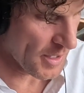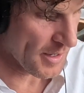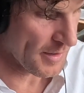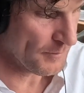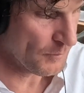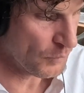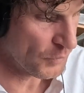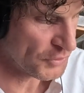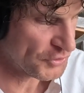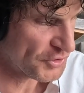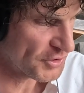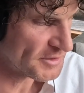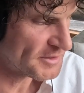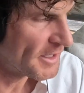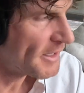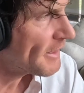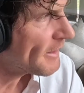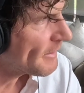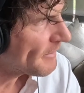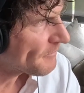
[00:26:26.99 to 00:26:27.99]
which is
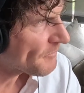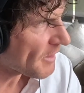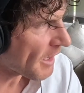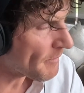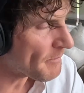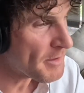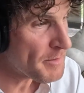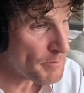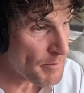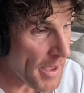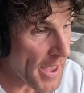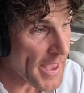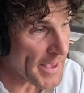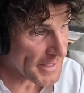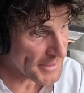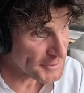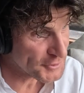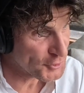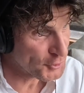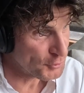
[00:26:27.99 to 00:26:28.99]
coming
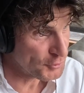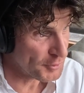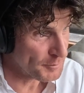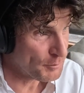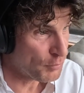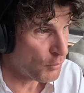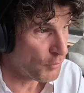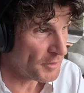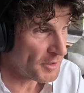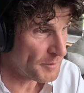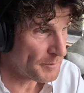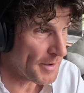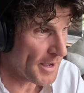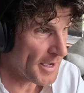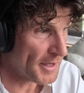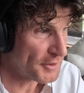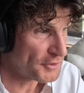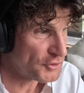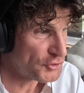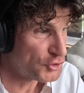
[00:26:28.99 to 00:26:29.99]
back to the point
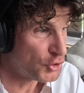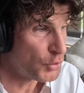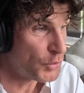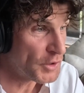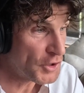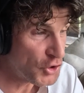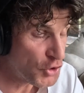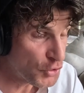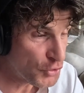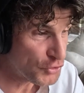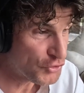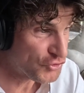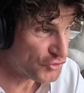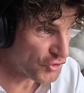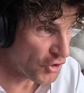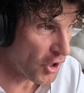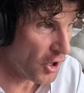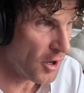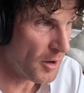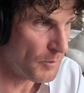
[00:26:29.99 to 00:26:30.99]
about doing your
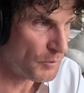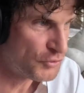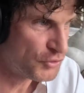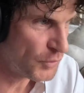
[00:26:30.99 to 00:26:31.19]
job,